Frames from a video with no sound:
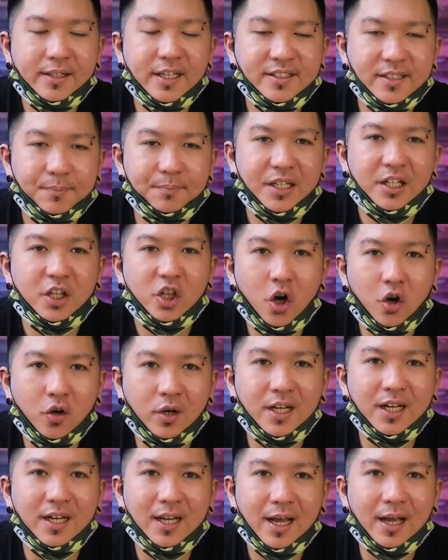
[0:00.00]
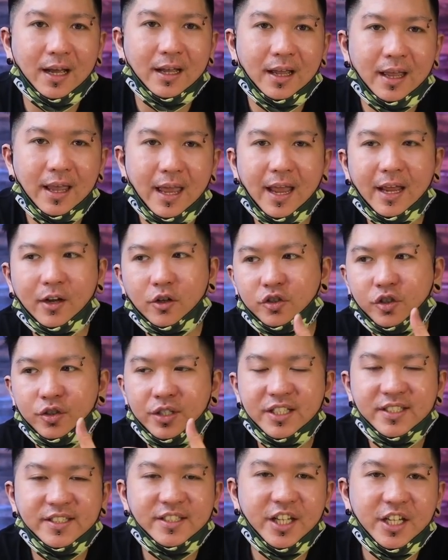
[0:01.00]
It takes a bit longer lah. And also
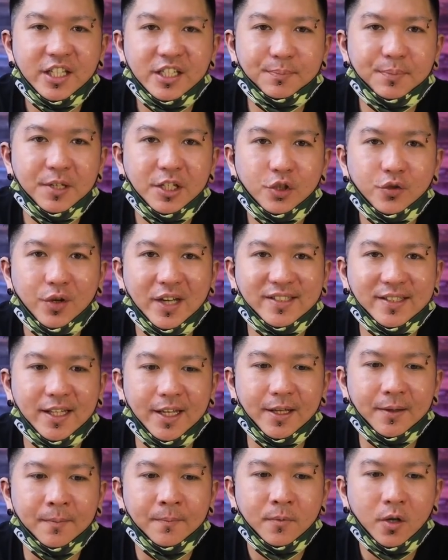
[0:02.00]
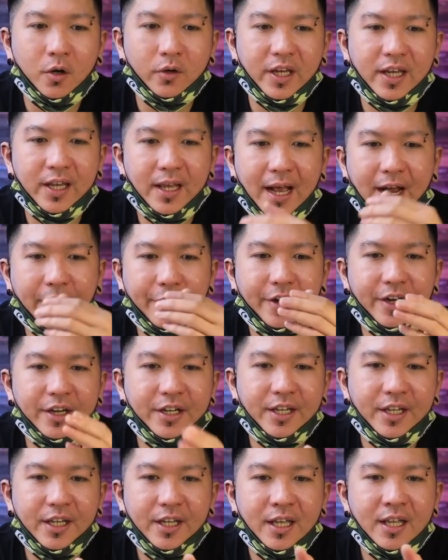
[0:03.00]
this JHP USA. Okay, I
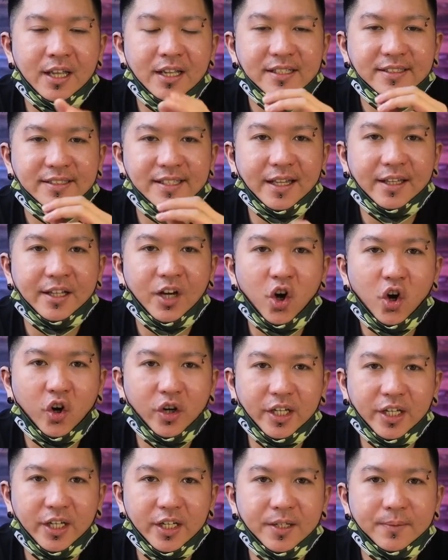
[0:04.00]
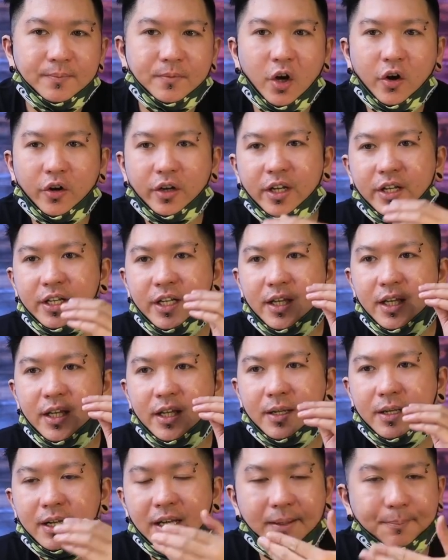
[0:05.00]
already set the order, already
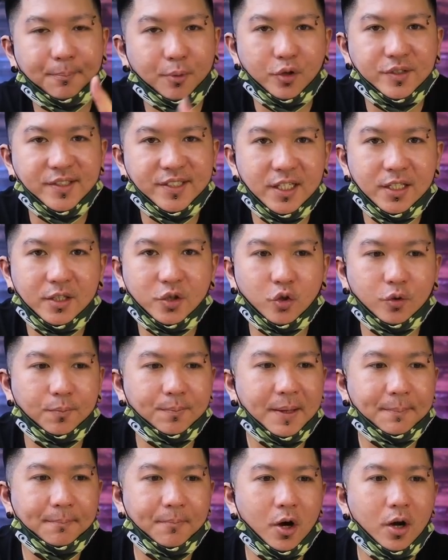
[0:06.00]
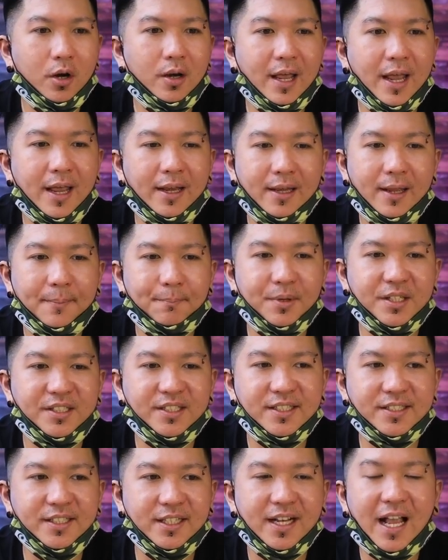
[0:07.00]
click proceed through PayPal and then
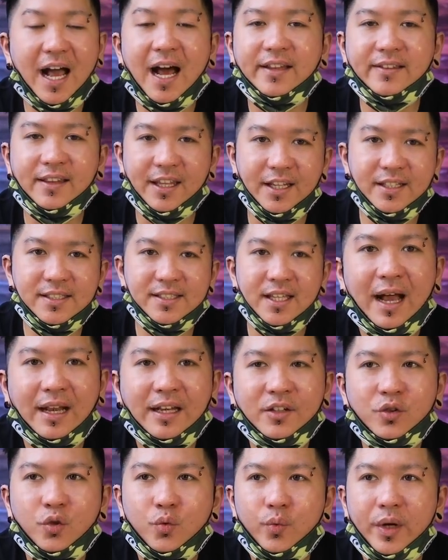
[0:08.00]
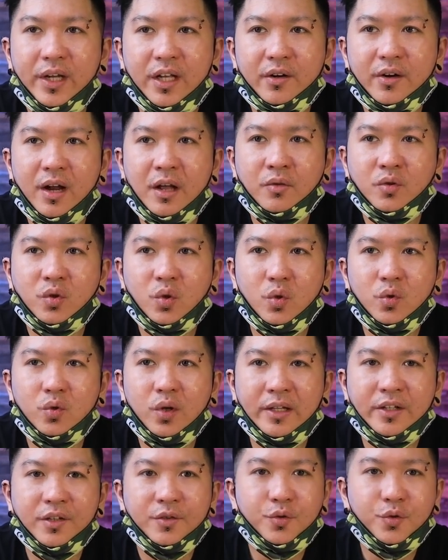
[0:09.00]
purchase the car things. I need to wait around 2
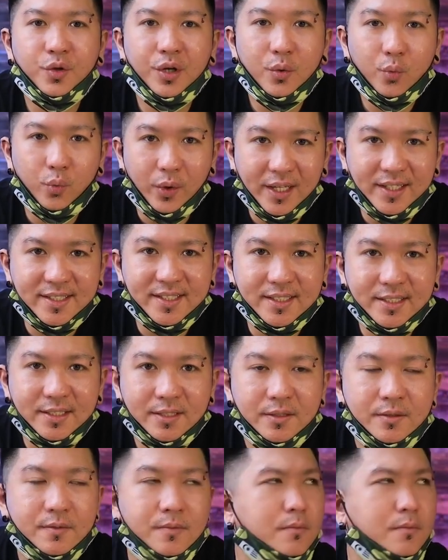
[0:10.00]
until 3 weeks.